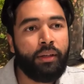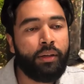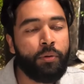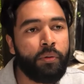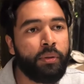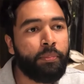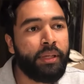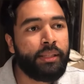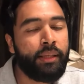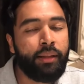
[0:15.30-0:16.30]
I don't know the
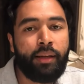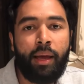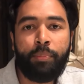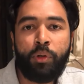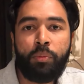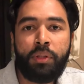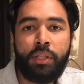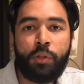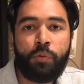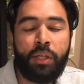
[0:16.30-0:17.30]
best thing that happened to me
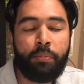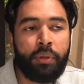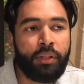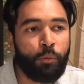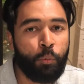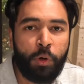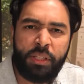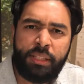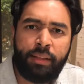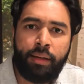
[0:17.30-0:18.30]
this week, but the
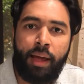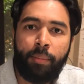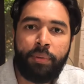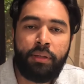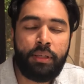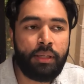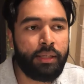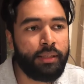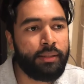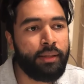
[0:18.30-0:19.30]
worst thing that happened
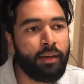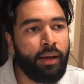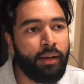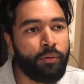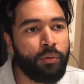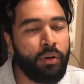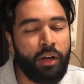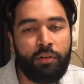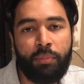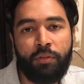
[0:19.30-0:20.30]
is that I could not
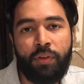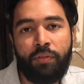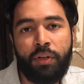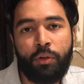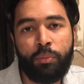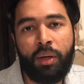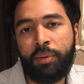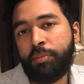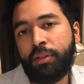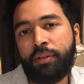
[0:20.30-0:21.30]
have my favorite
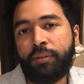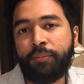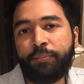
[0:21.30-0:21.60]
umami burger.